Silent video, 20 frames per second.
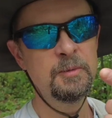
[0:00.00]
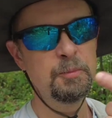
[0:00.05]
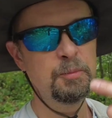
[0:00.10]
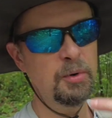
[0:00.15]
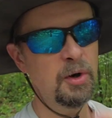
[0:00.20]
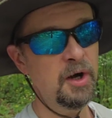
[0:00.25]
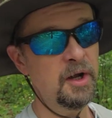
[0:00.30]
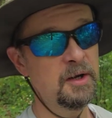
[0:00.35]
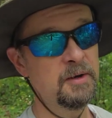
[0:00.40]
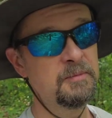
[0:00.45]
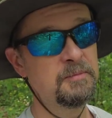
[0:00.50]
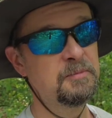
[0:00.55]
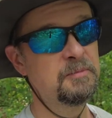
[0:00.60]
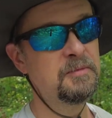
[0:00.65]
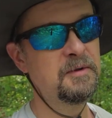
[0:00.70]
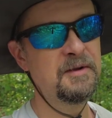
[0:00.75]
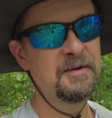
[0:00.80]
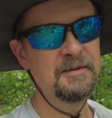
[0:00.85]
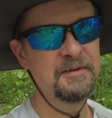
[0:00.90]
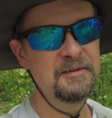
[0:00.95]
But
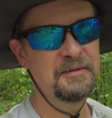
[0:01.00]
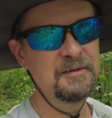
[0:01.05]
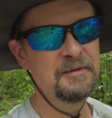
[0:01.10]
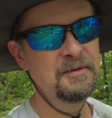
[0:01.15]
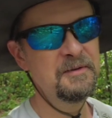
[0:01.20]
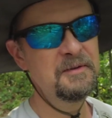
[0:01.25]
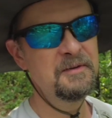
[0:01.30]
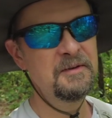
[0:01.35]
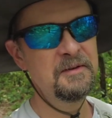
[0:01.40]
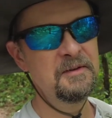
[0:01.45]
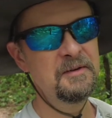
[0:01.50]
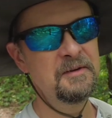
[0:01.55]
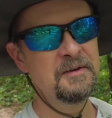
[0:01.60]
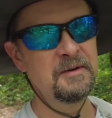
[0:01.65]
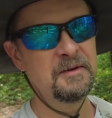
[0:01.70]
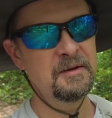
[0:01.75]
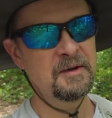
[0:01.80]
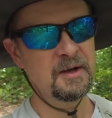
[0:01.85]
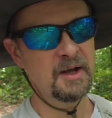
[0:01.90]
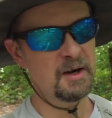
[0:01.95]

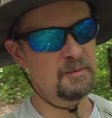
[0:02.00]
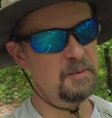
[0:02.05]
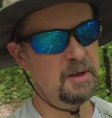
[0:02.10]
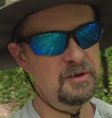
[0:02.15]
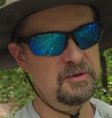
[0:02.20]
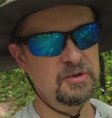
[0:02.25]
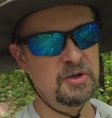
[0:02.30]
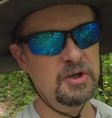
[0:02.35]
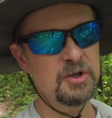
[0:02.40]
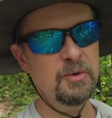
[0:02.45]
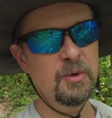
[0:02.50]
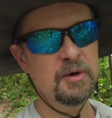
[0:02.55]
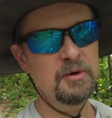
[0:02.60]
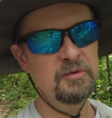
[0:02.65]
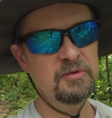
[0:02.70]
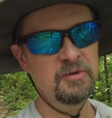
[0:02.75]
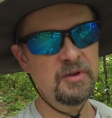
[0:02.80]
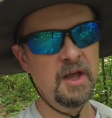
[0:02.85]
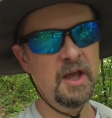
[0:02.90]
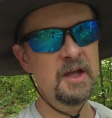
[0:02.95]
you got to make sure you
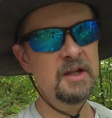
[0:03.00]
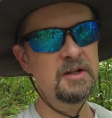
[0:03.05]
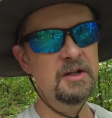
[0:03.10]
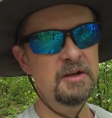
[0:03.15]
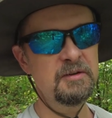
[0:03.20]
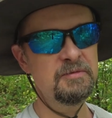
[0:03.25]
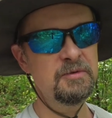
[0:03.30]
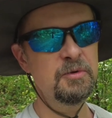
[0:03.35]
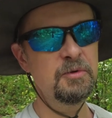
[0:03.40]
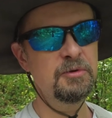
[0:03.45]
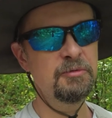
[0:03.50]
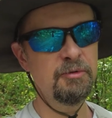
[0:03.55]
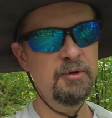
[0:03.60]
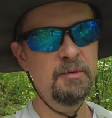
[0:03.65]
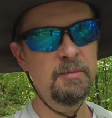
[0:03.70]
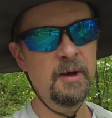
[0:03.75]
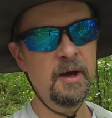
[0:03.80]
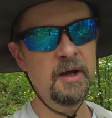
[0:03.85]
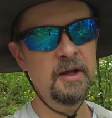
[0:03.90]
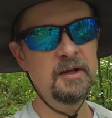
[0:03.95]
understand that if you
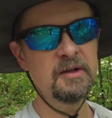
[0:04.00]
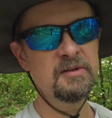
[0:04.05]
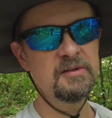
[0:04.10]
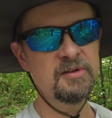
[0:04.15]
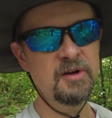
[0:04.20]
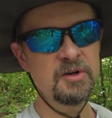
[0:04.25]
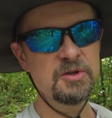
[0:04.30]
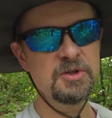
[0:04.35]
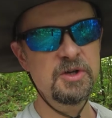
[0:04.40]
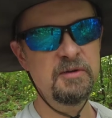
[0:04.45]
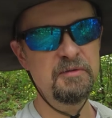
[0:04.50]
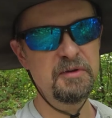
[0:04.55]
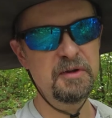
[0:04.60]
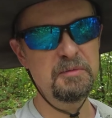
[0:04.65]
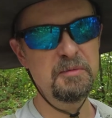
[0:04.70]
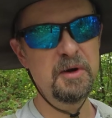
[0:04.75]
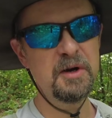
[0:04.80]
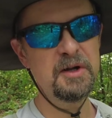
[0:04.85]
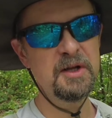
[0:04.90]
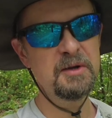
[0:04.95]
3-bet and start
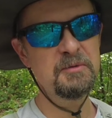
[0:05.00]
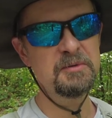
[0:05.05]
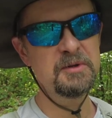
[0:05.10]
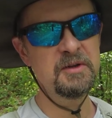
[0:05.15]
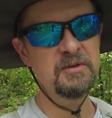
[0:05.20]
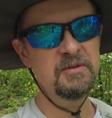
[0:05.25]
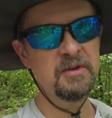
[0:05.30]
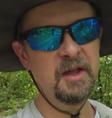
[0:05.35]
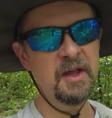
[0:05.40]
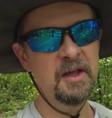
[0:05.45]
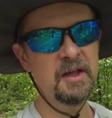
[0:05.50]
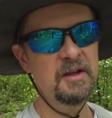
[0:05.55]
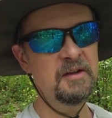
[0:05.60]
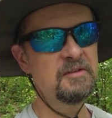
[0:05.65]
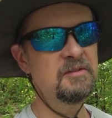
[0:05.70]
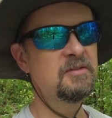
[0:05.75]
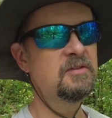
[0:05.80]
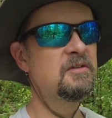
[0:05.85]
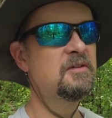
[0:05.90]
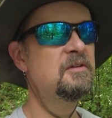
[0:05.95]
shoveling money in with these
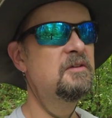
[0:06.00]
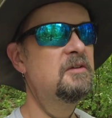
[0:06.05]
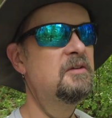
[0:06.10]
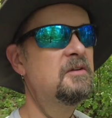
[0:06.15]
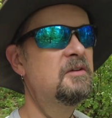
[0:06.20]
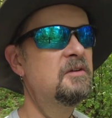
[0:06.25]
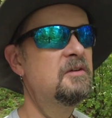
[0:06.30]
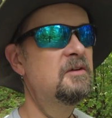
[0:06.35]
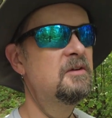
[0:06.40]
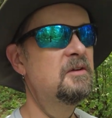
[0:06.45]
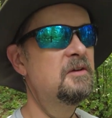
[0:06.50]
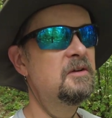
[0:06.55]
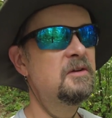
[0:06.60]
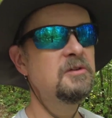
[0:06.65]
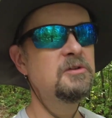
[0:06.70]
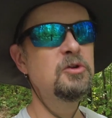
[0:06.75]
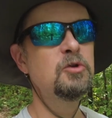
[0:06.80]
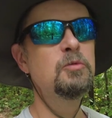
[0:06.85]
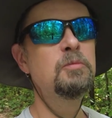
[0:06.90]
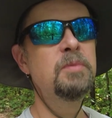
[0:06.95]
hands,
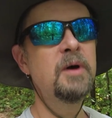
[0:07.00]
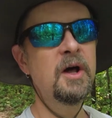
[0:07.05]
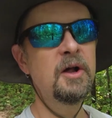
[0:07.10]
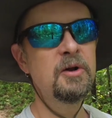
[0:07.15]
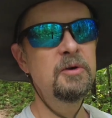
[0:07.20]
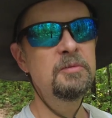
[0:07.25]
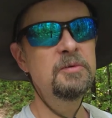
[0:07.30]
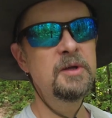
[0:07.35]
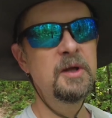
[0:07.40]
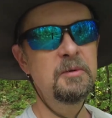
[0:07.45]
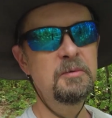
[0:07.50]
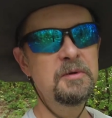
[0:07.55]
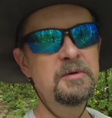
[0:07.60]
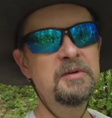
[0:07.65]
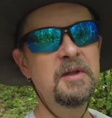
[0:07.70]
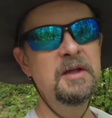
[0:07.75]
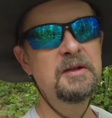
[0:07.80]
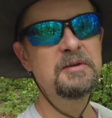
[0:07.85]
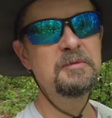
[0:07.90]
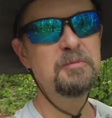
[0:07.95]
you better be able to
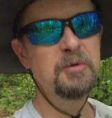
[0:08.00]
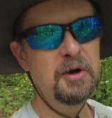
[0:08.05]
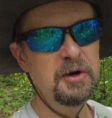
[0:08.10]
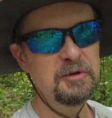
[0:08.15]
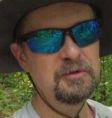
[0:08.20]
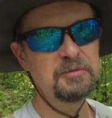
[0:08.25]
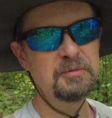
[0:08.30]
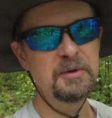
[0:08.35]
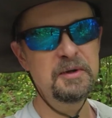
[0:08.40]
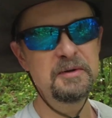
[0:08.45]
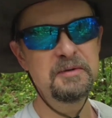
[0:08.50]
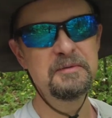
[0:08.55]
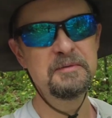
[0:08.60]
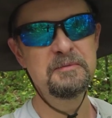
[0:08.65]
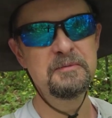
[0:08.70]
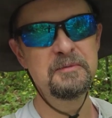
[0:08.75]
take the punishment